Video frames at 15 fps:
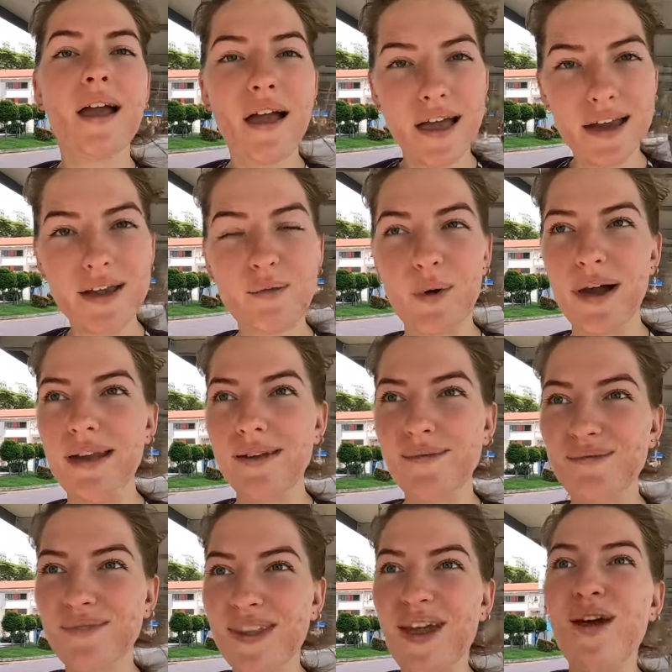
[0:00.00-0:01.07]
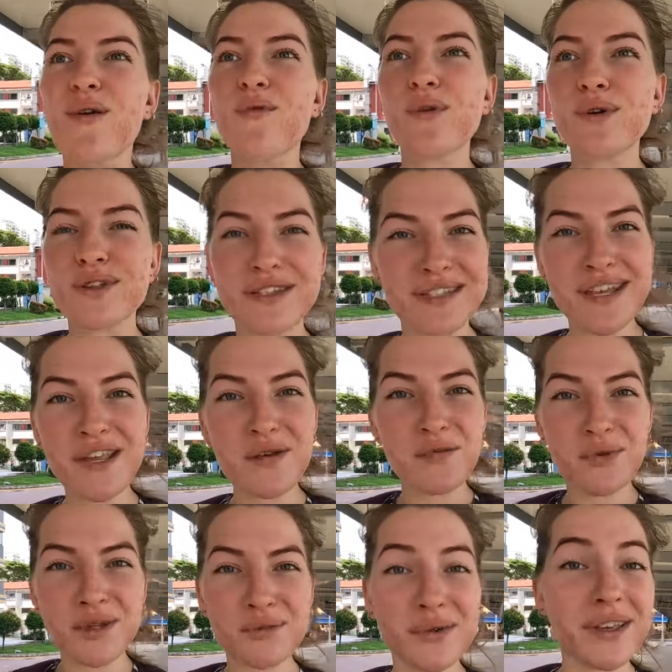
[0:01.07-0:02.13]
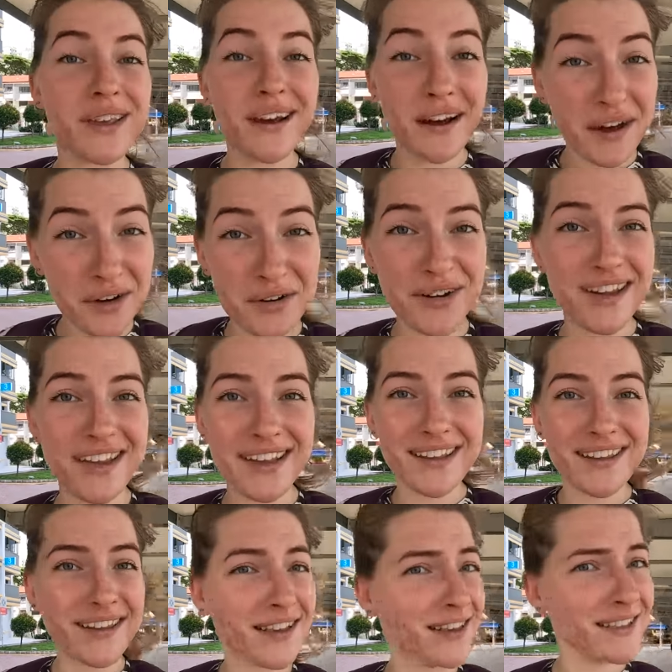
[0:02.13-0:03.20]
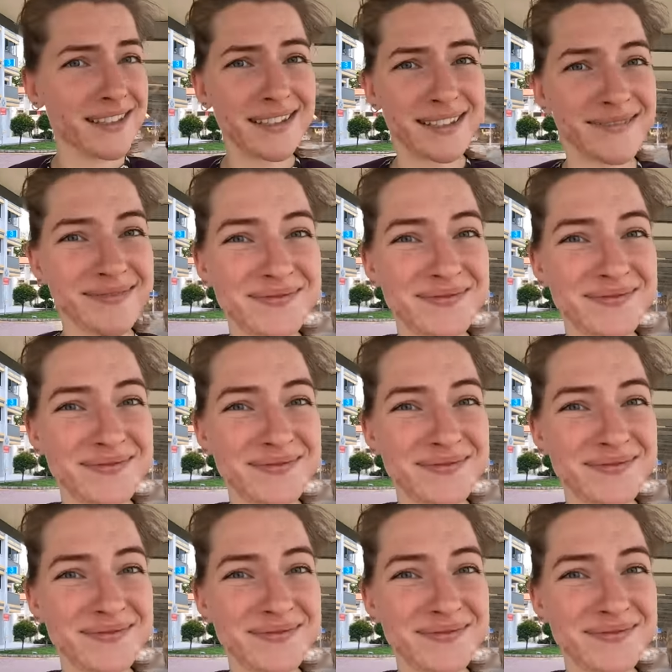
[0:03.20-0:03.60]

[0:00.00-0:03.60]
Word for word: anyway, we'll see you when we get hungry again, I guess.